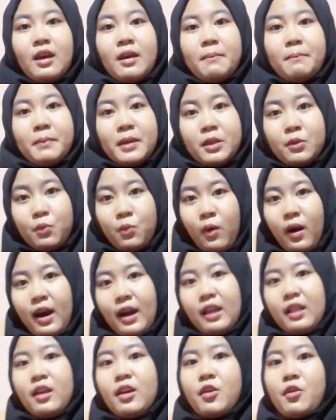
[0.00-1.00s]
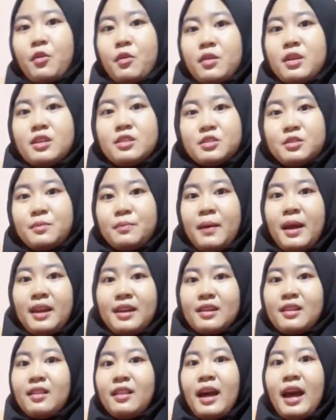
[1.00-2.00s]
Meanwhile, according to
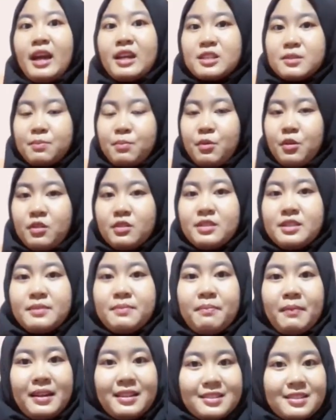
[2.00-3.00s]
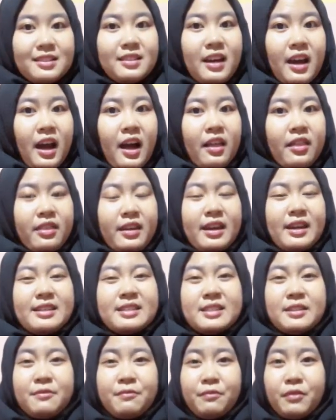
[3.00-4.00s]
medical experts, mental health
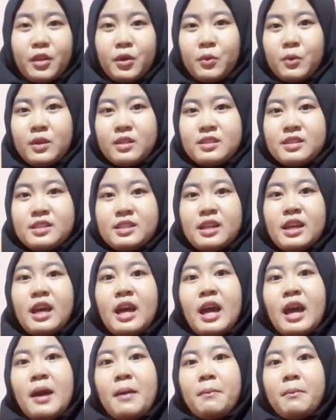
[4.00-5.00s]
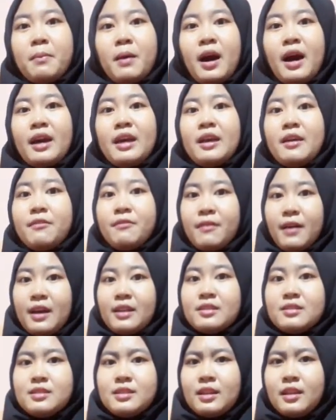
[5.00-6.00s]
is influenced by
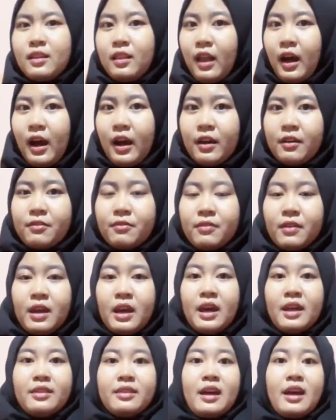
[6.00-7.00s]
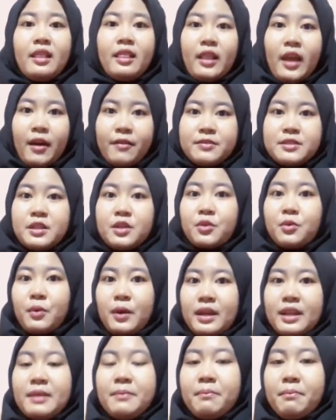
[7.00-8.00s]
events in life that left a
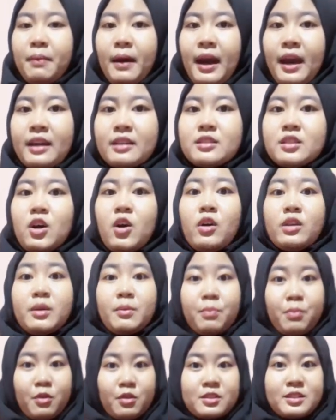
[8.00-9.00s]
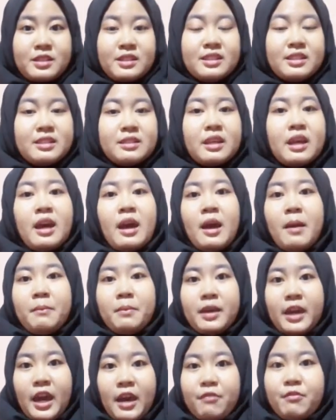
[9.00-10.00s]
great impact on a person's
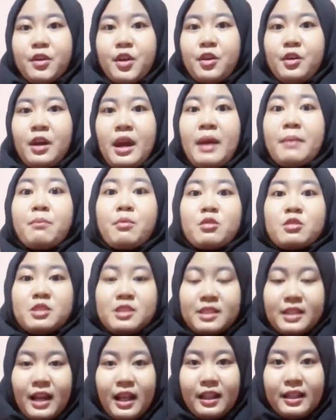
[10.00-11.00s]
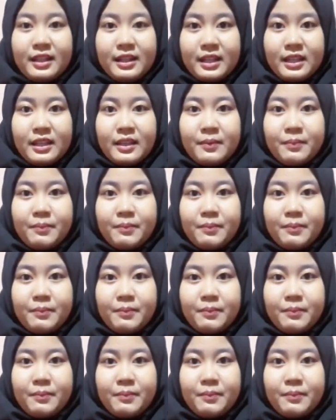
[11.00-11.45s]
behavior and personality.